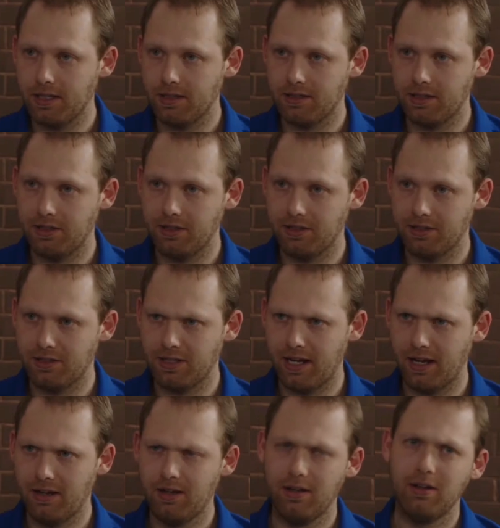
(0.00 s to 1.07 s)
because then you can
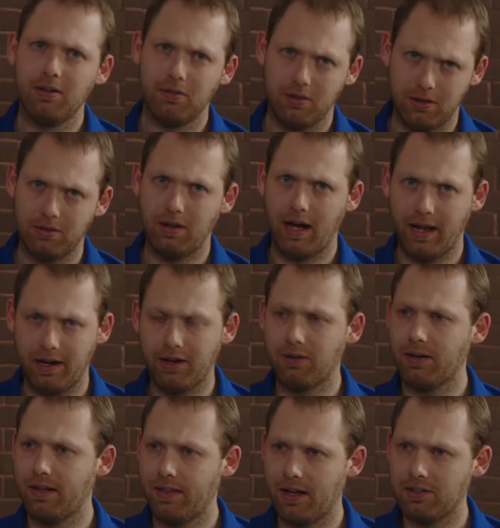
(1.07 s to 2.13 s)
say, well, I
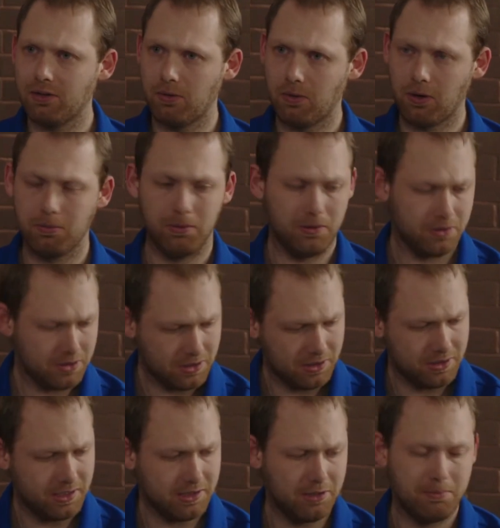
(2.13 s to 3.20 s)
agree, that's horrible. It's a
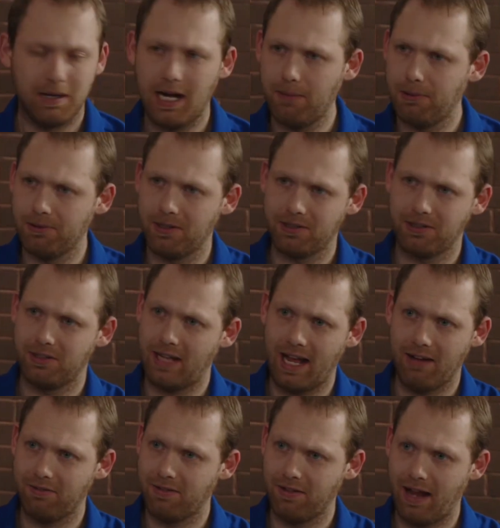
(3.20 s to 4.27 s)
good thing the Bible doesn't
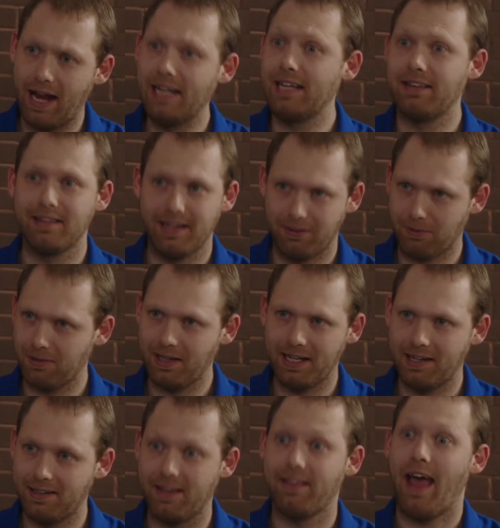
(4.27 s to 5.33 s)
have anything
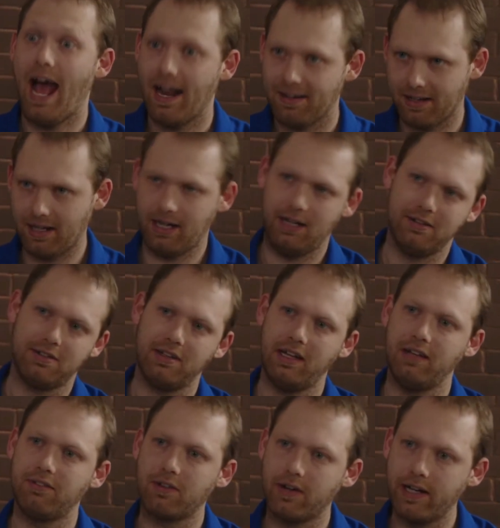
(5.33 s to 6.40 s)
related to that kind of
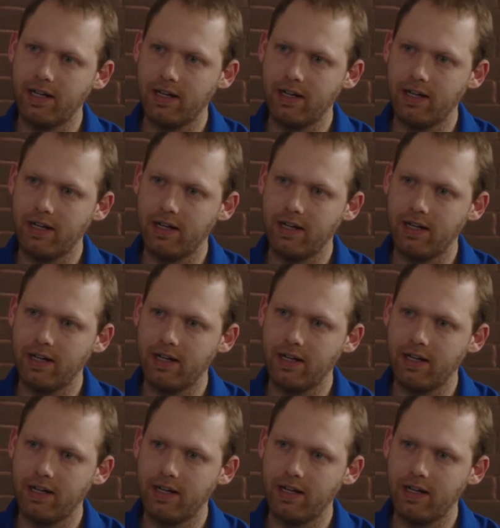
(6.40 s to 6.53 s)
slavery.